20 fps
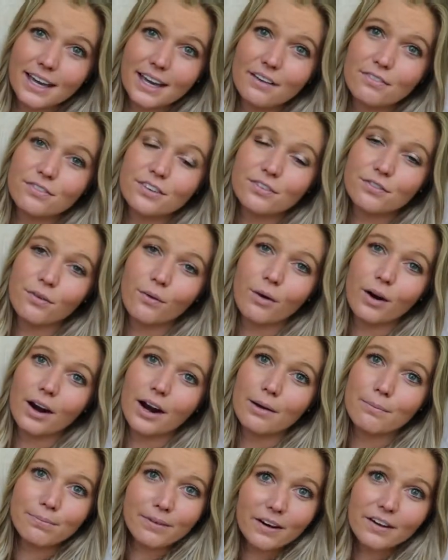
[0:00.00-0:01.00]
gift for
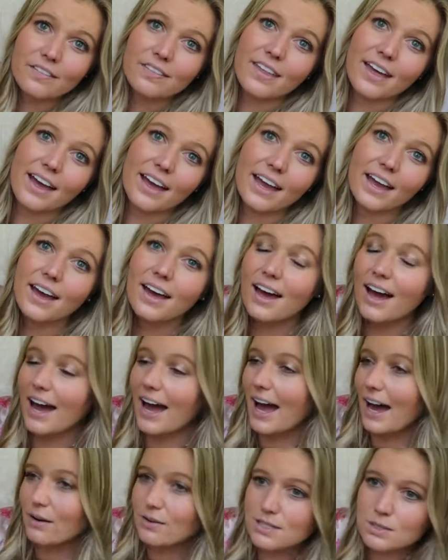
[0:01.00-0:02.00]
a birthday,
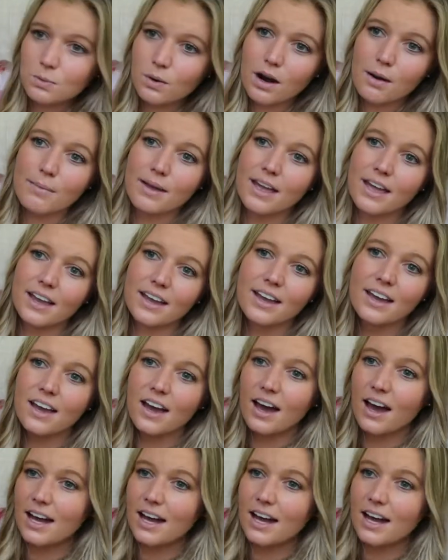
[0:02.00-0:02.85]
a housewarming,